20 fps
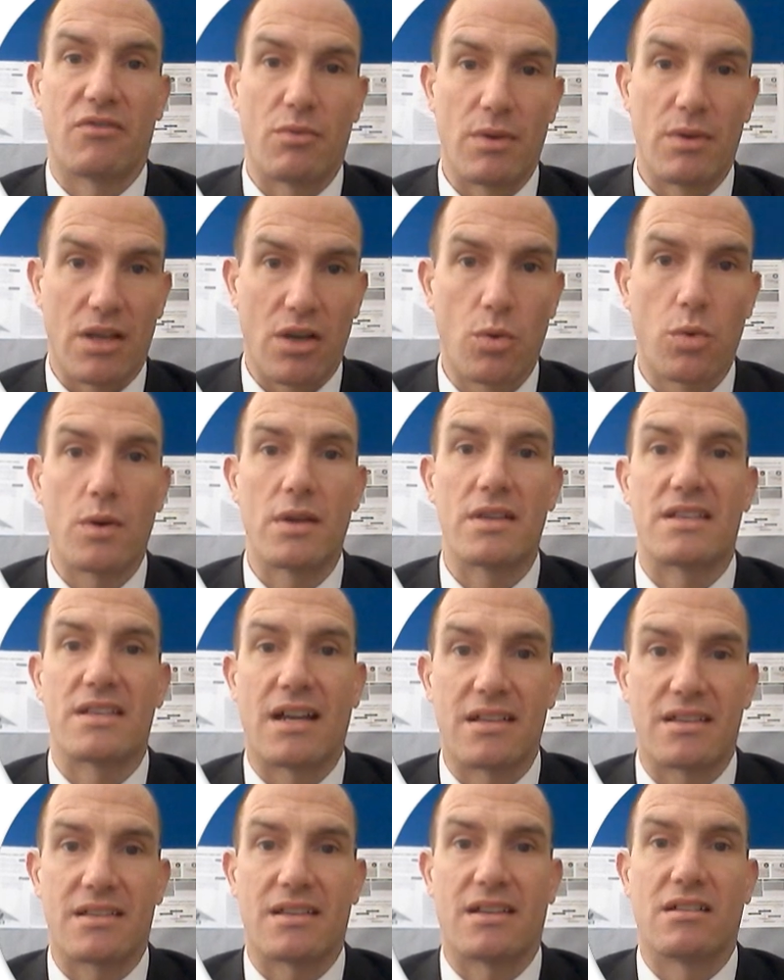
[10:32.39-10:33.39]
if we quiz
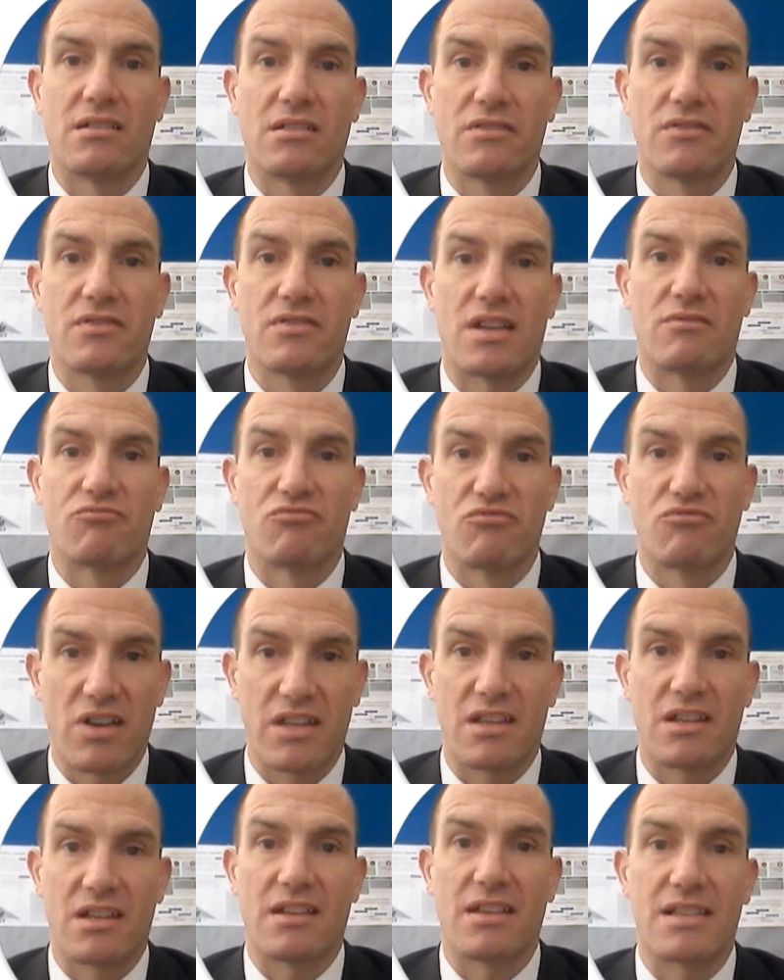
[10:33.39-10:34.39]
ourselves and
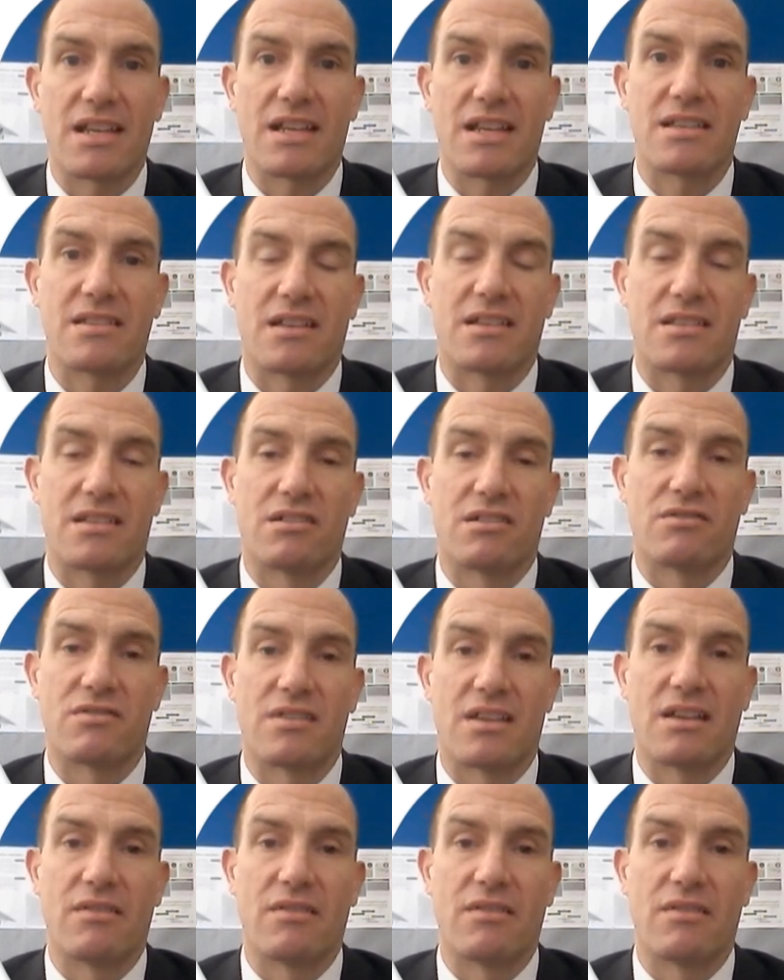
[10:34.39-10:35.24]
regularly test ourselves